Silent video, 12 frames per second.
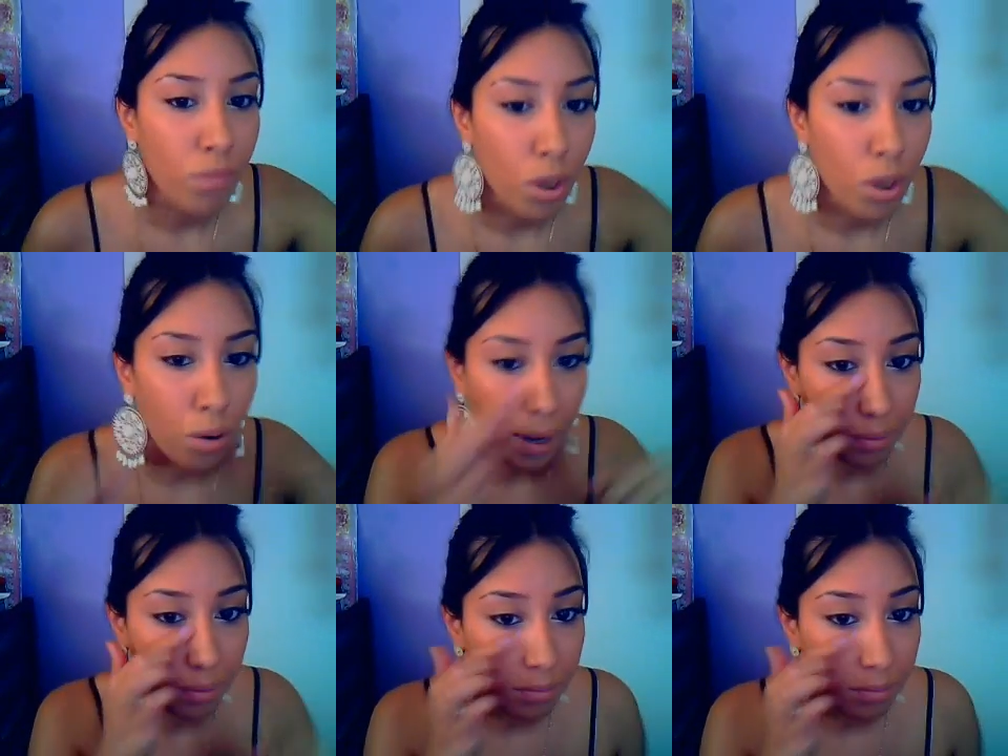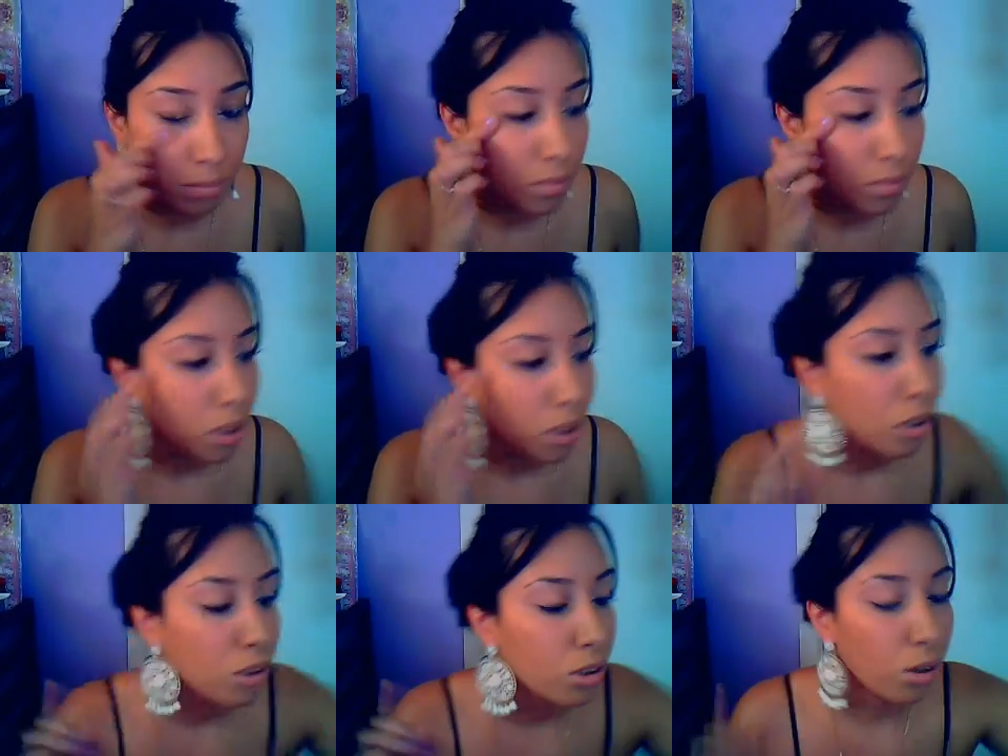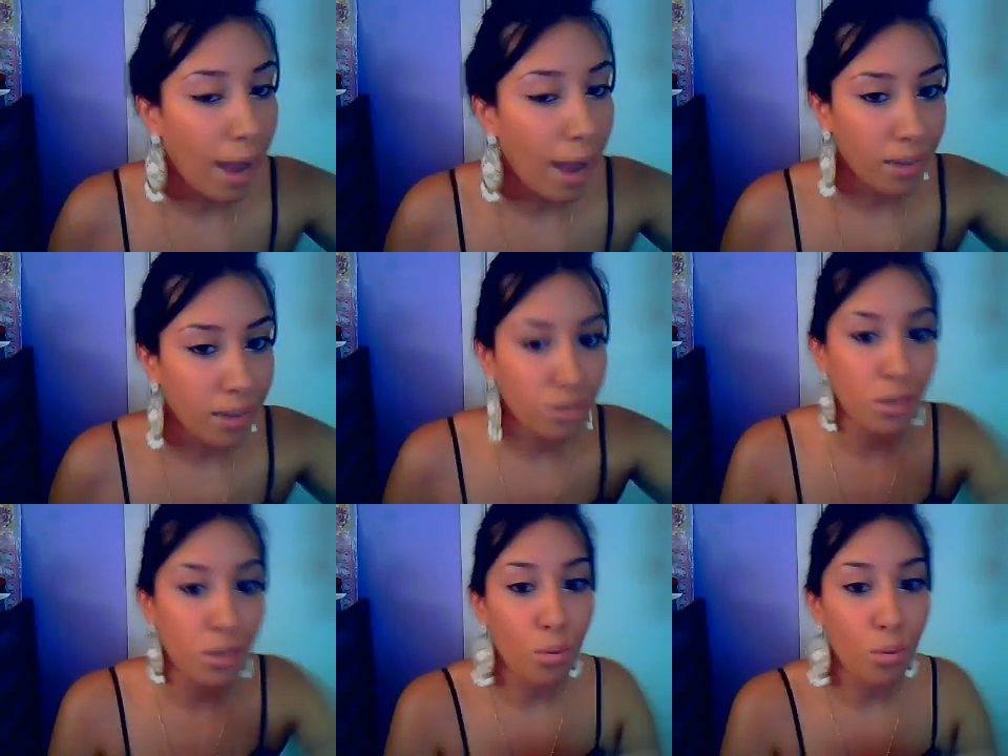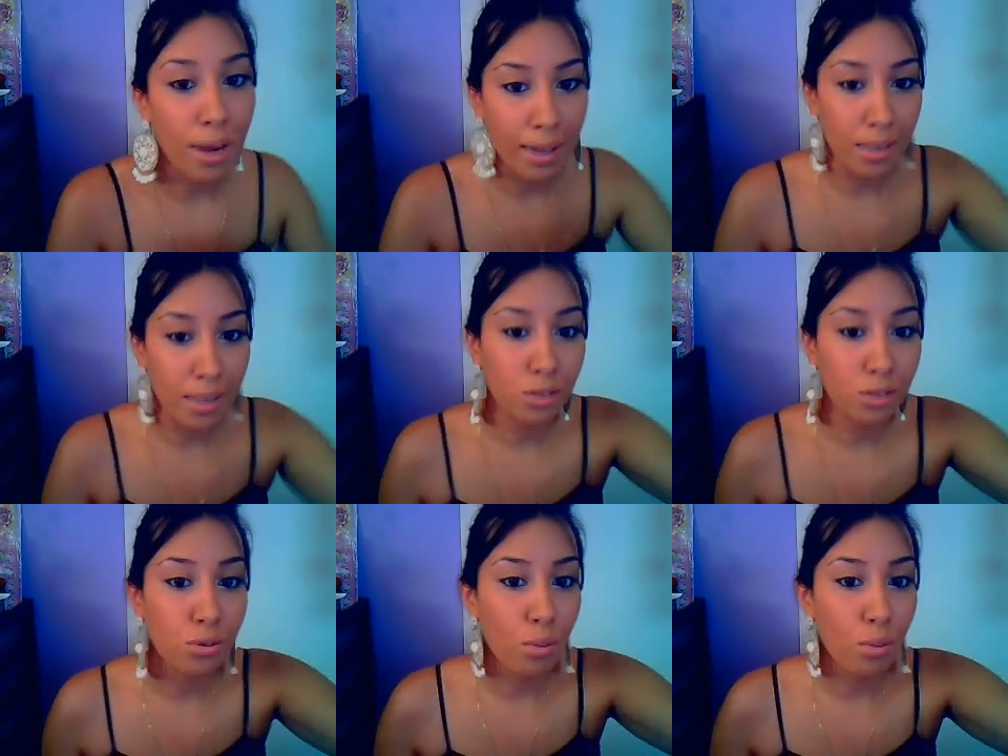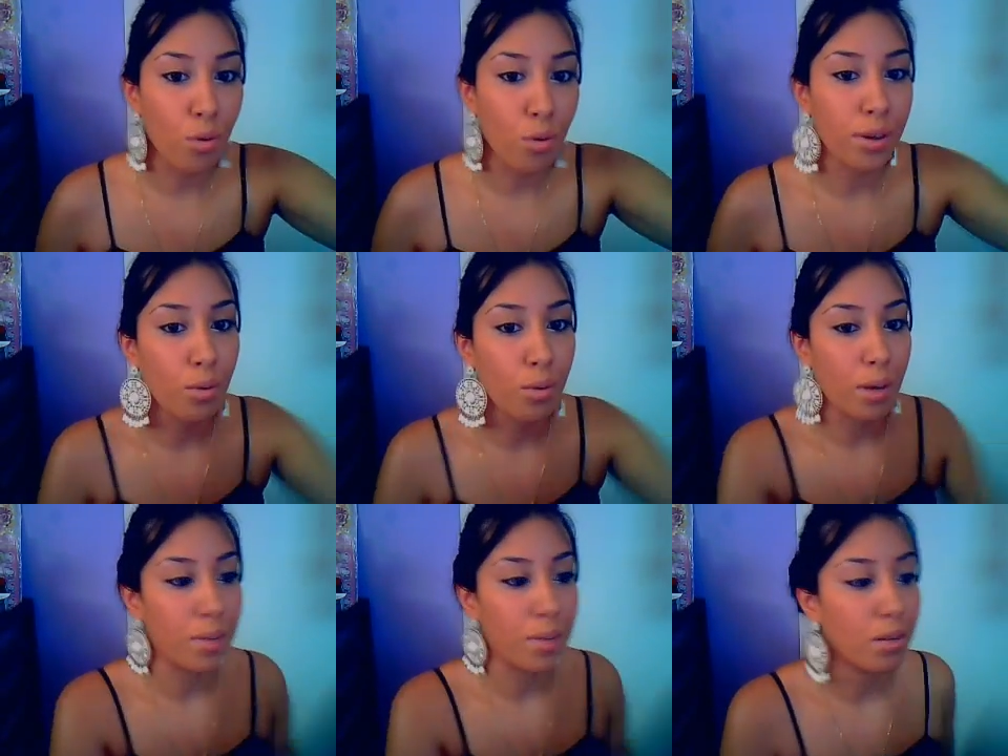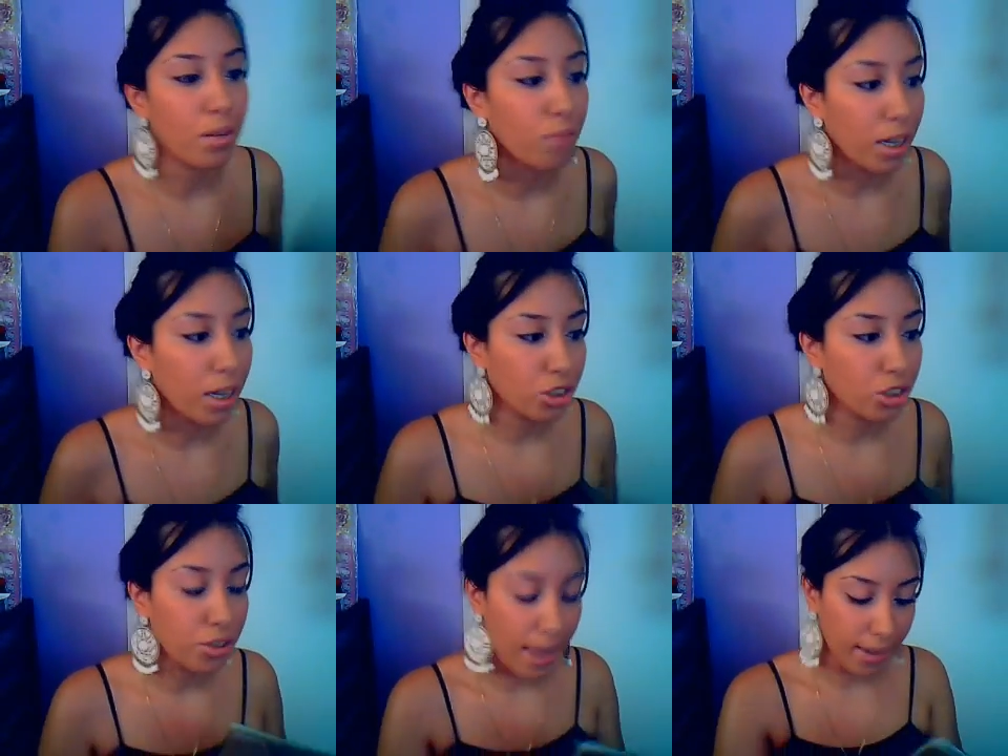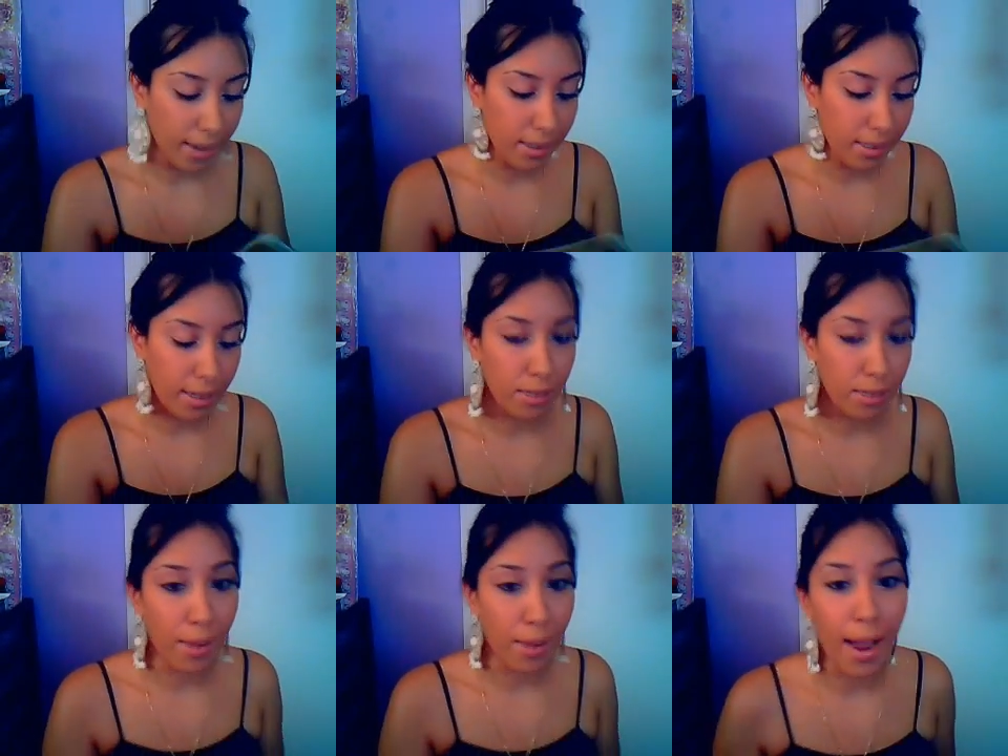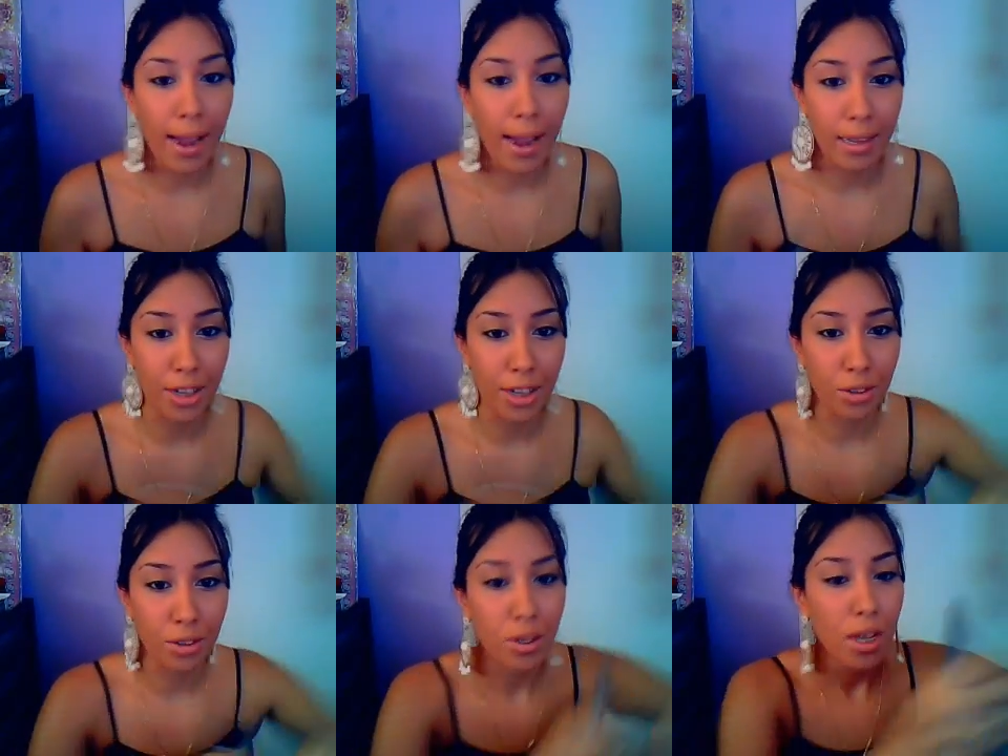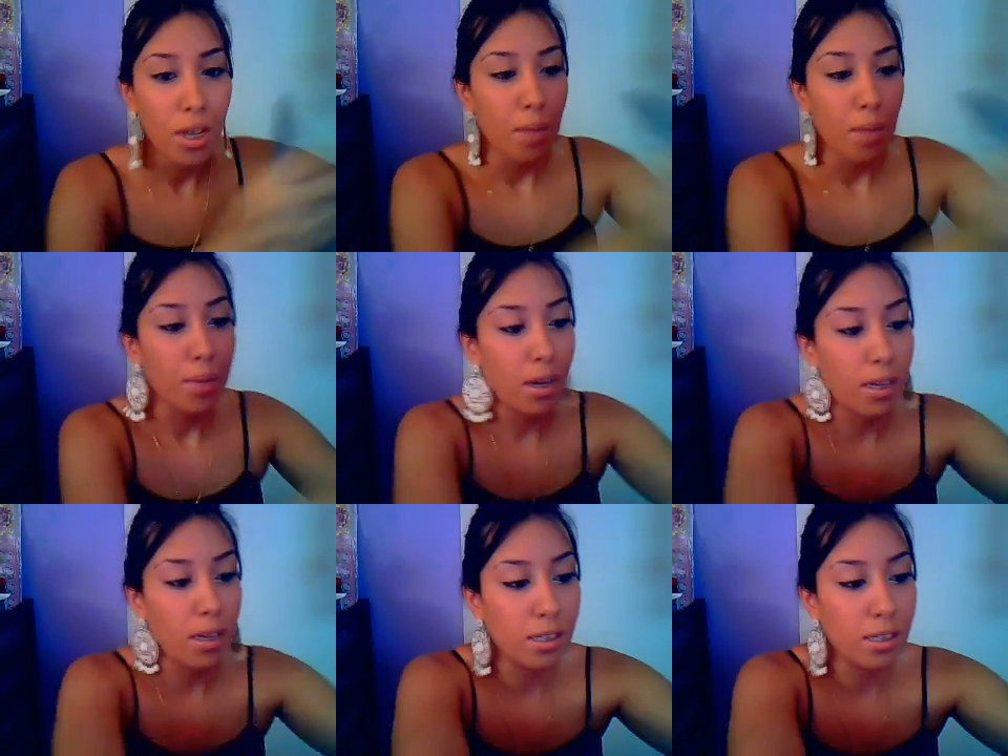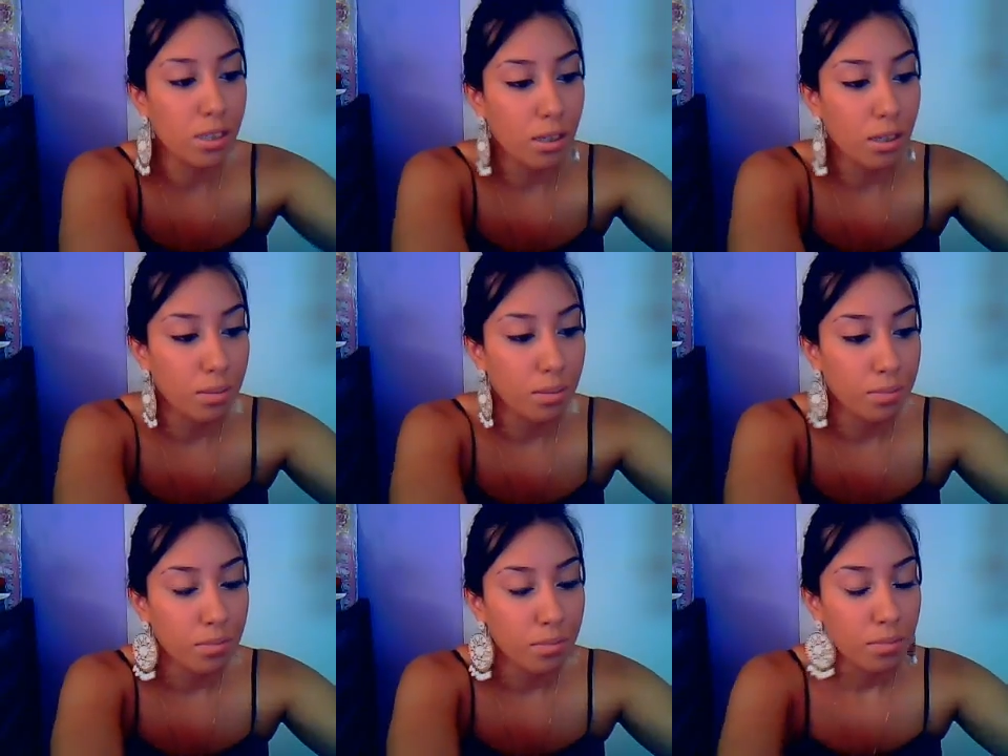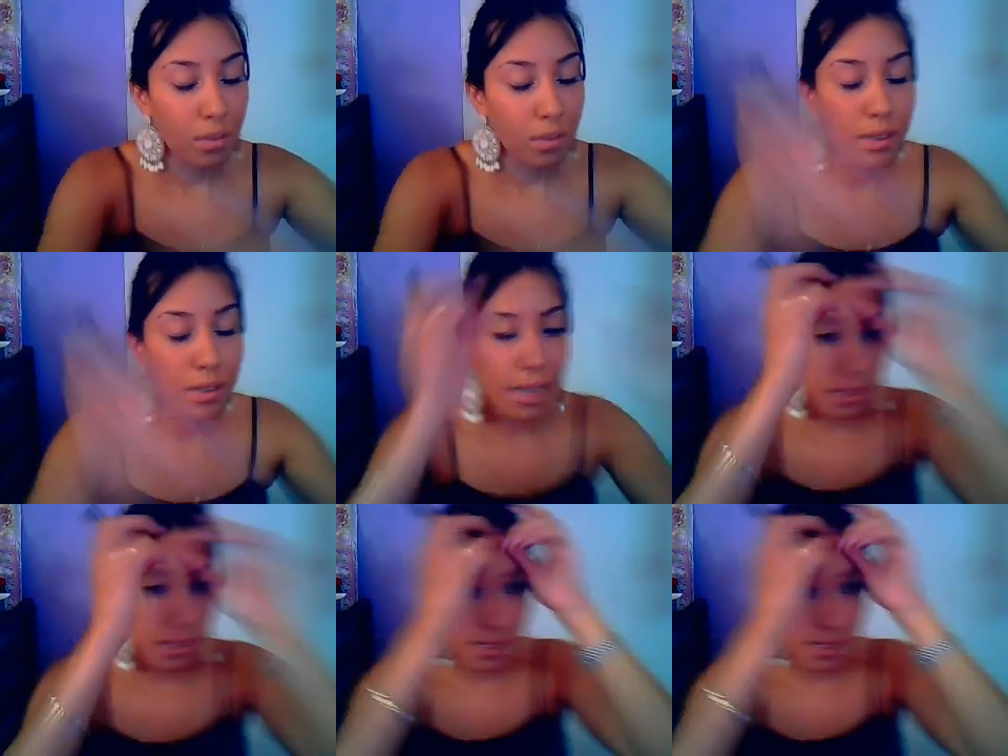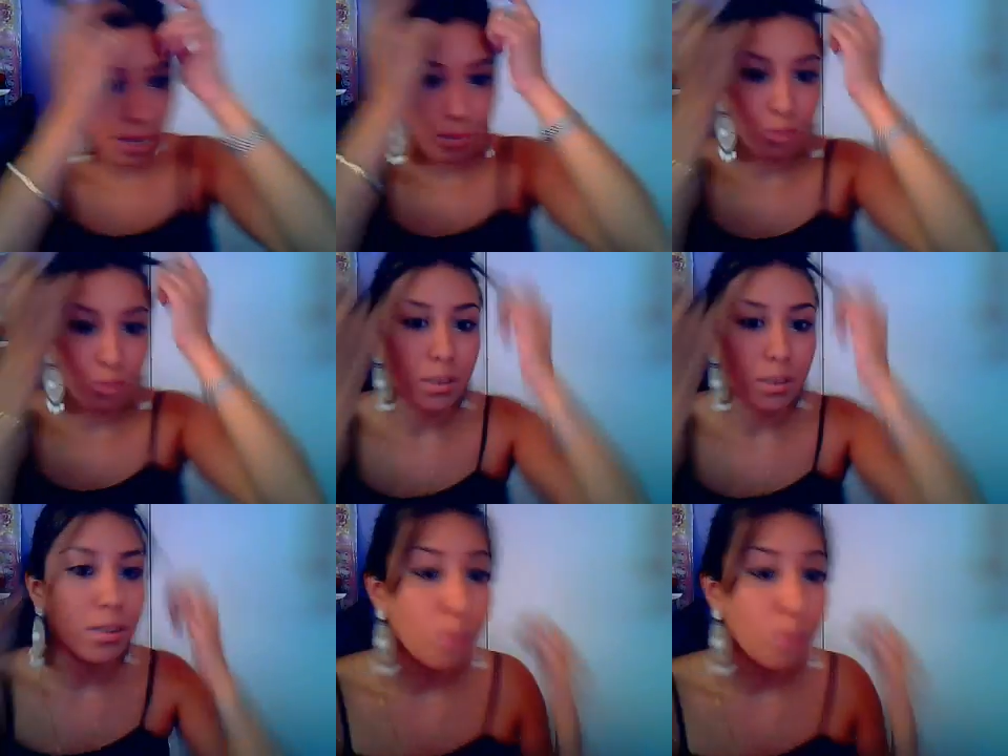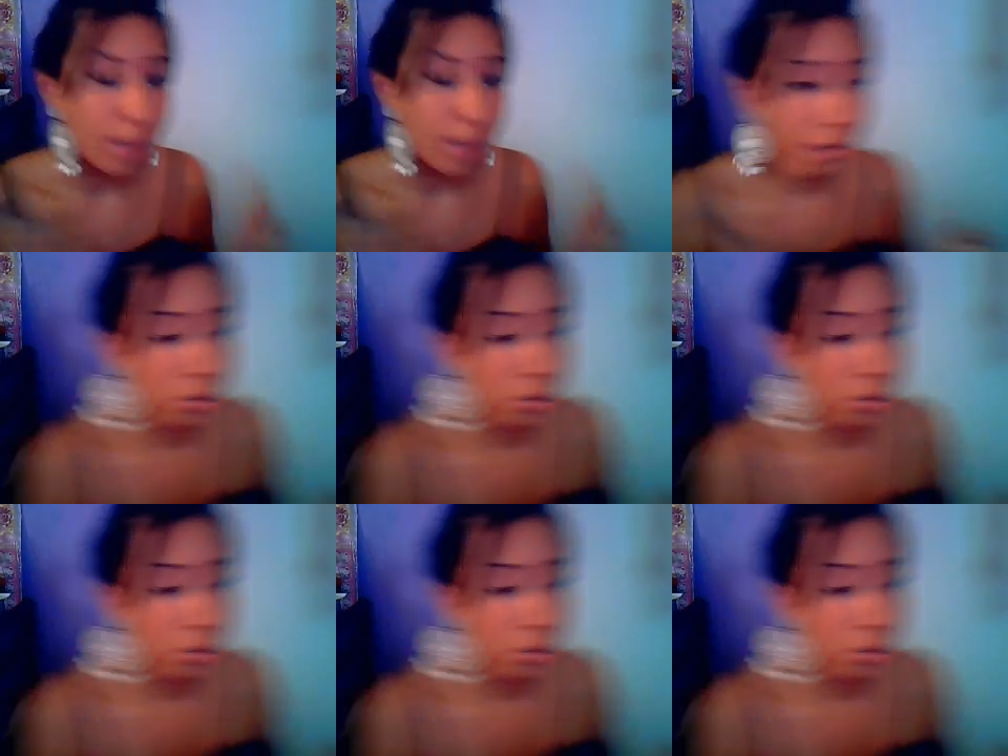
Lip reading: Okay. So actually what I like to do in the morning when I'm in a rush next is my eyeliner. Because that step you need to allow it to